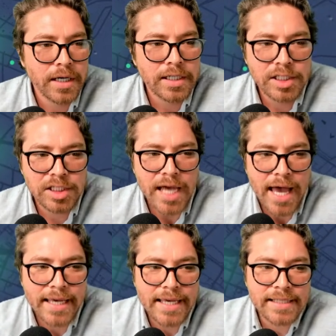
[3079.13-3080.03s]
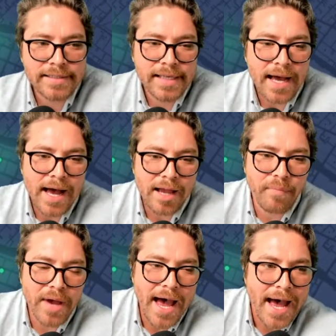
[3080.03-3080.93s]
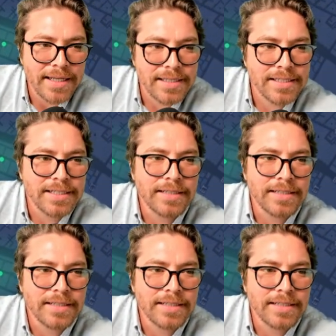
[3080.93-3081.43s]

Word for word: Shaggy Sky Bat.